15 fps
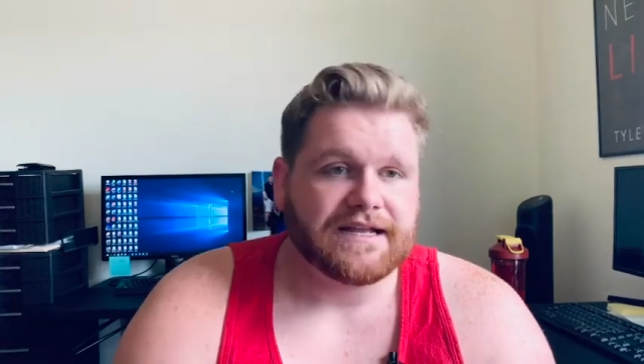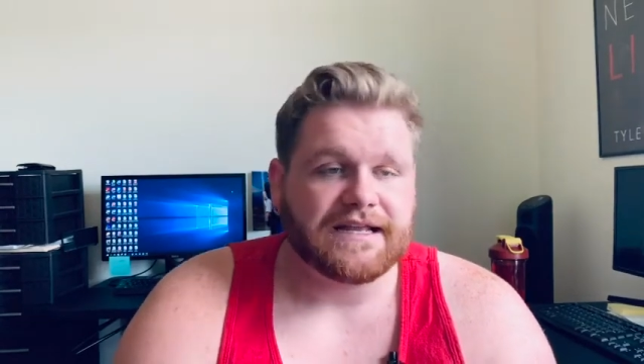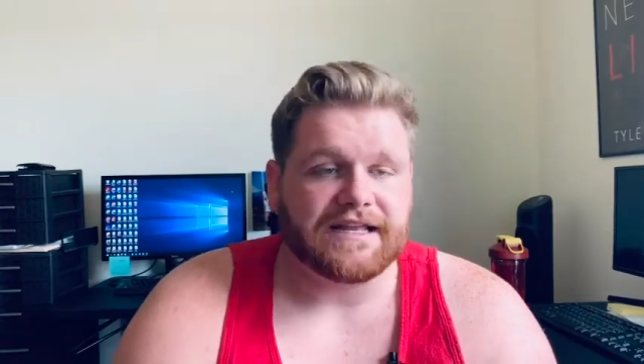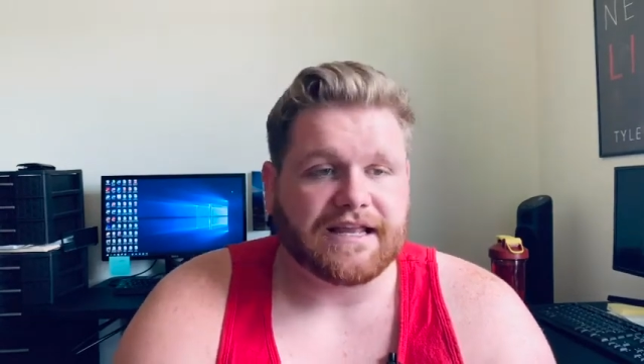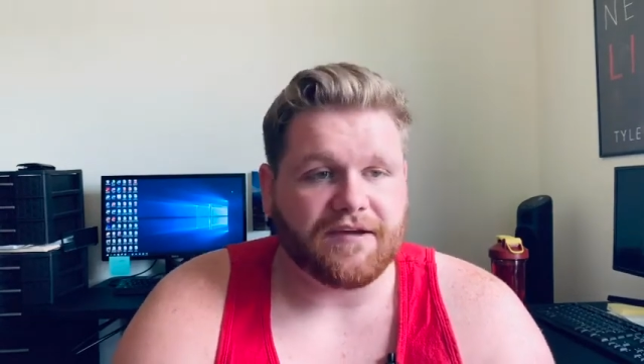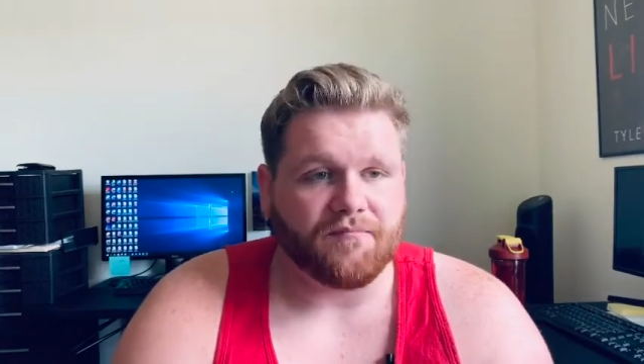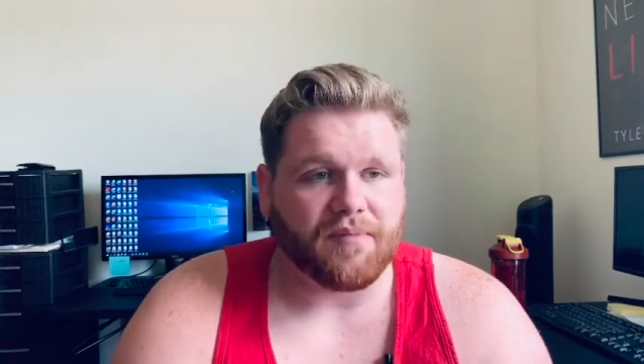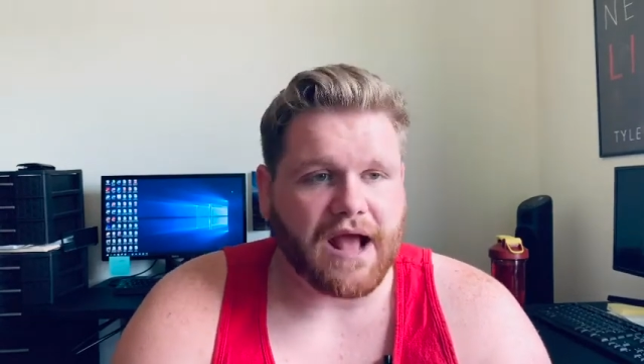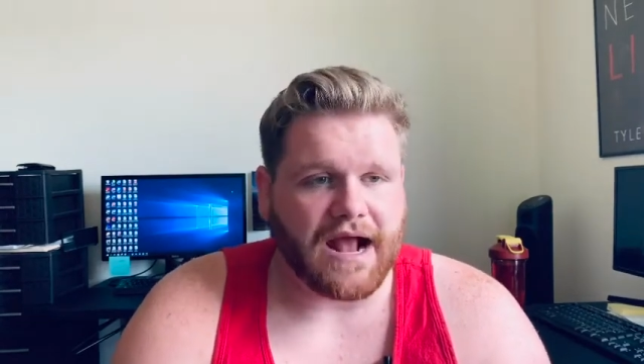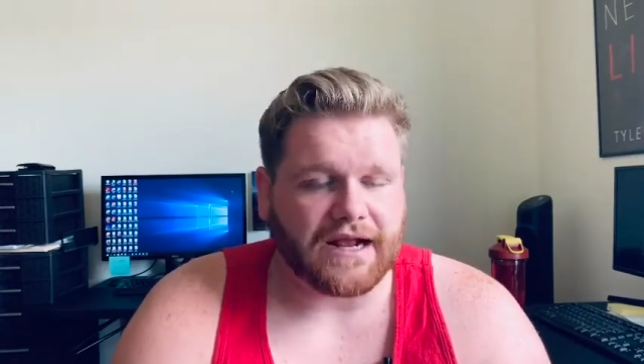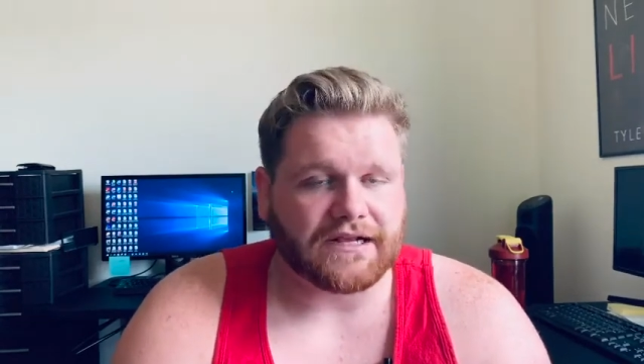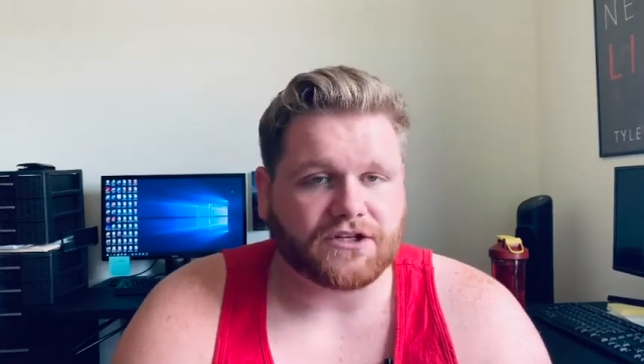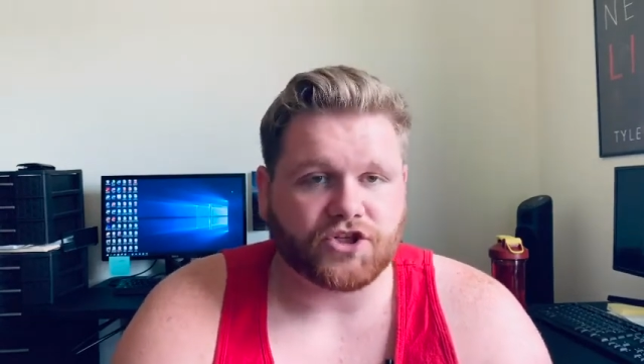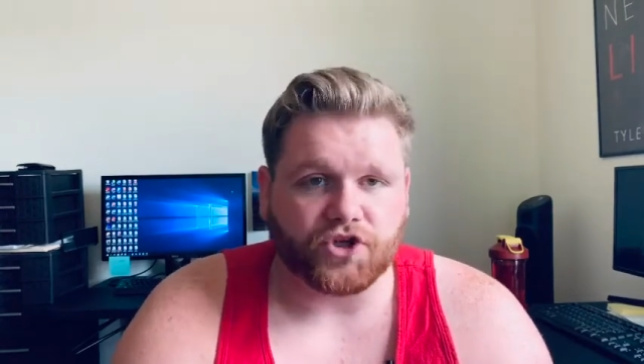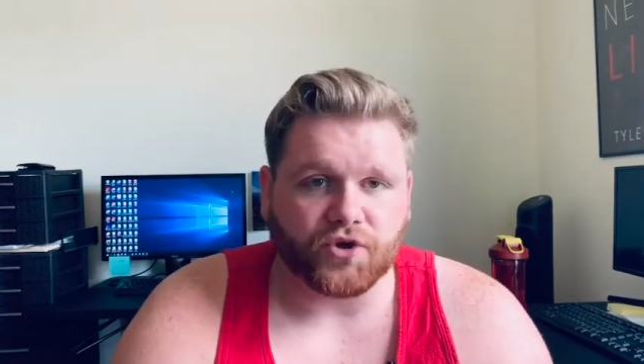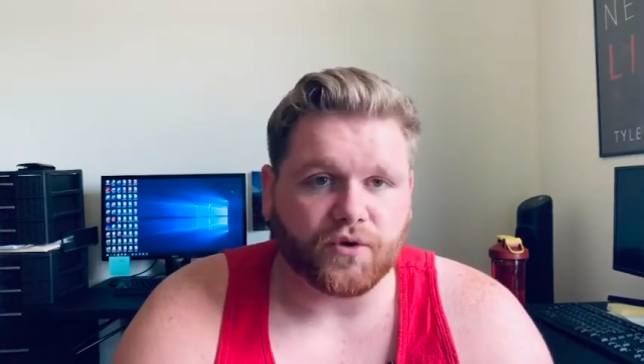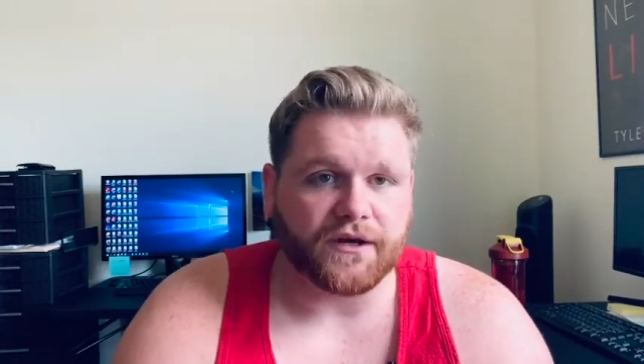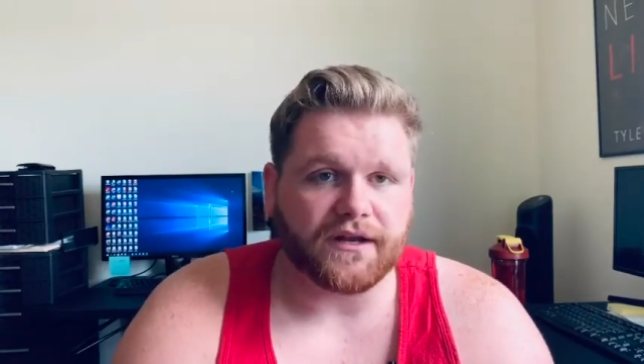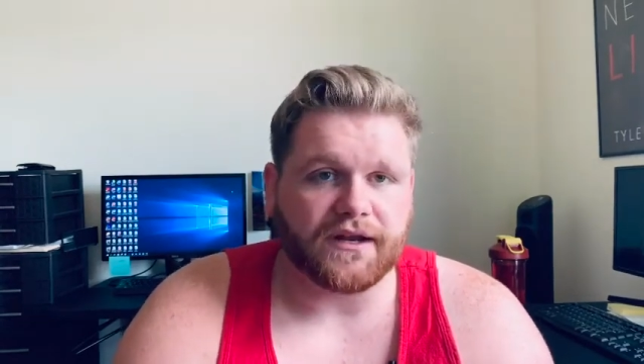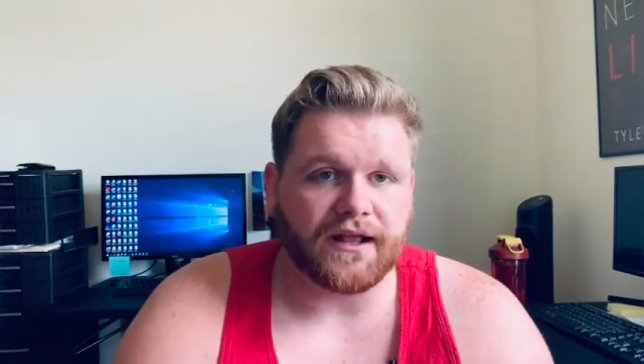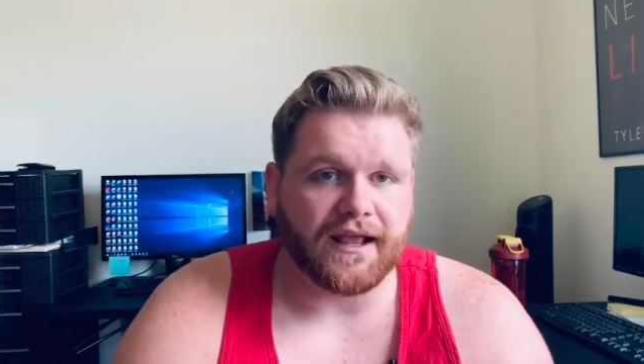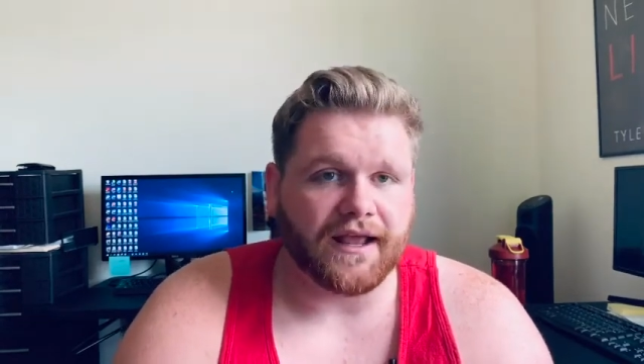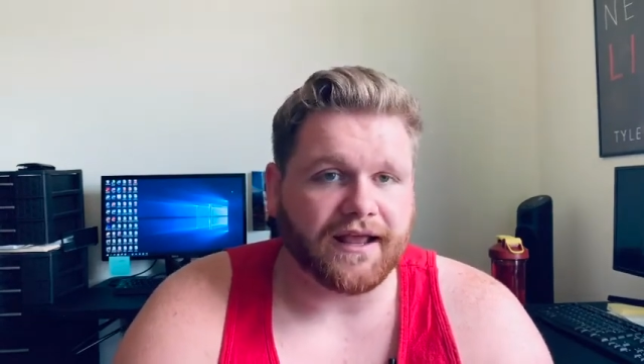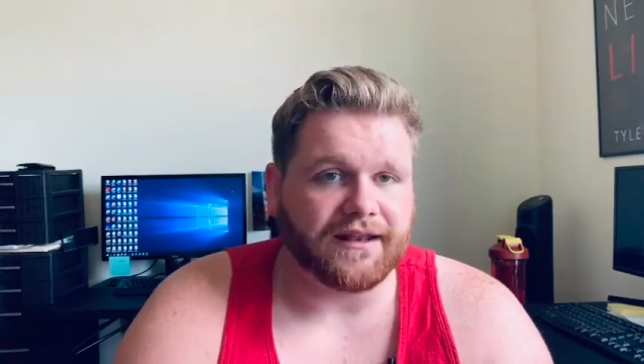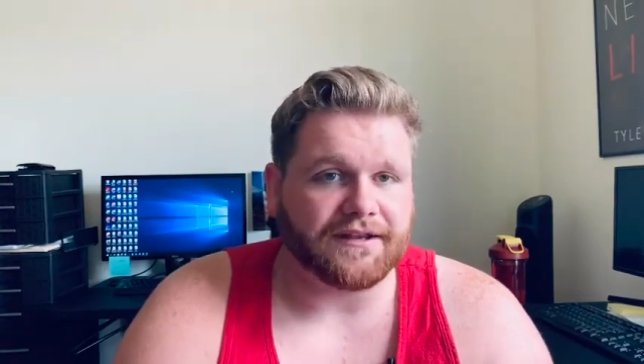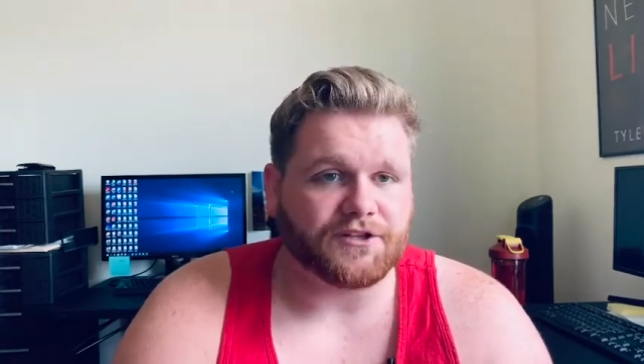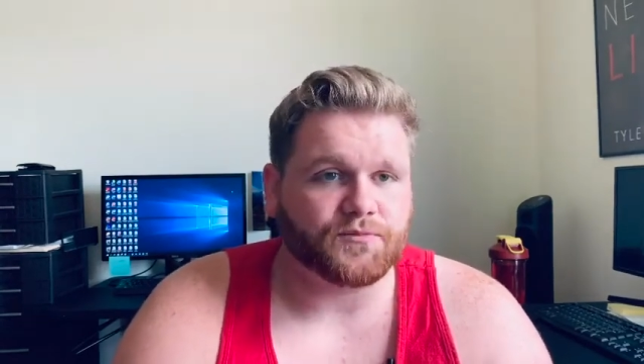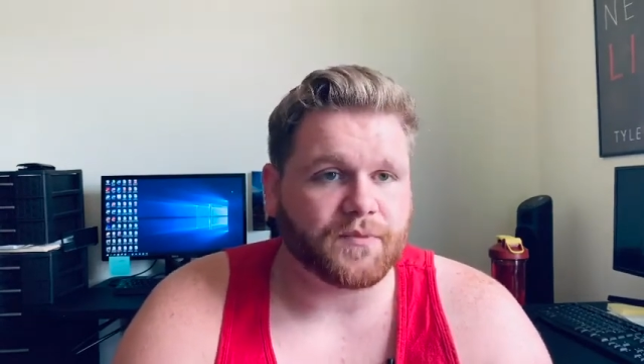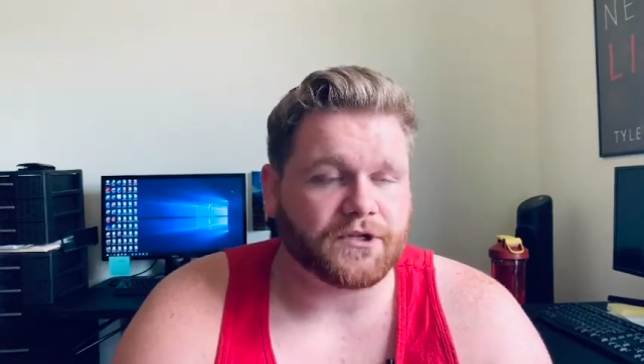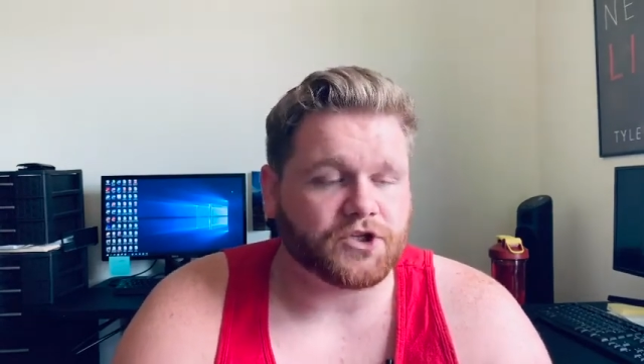get back to it and
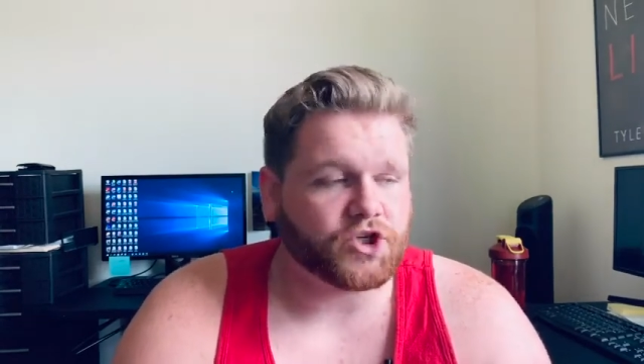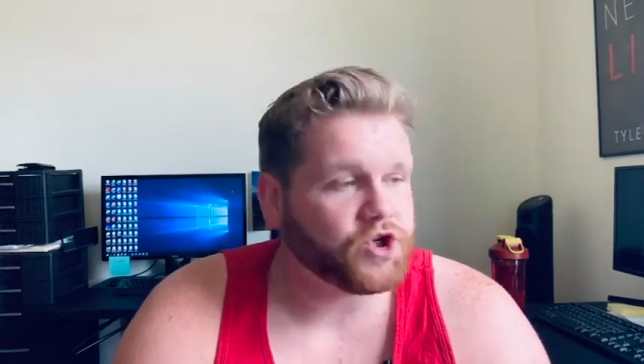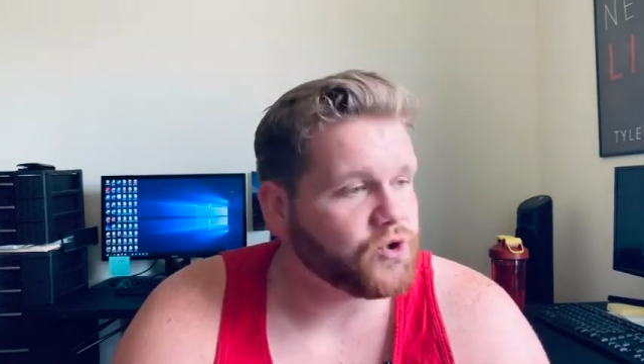it's been two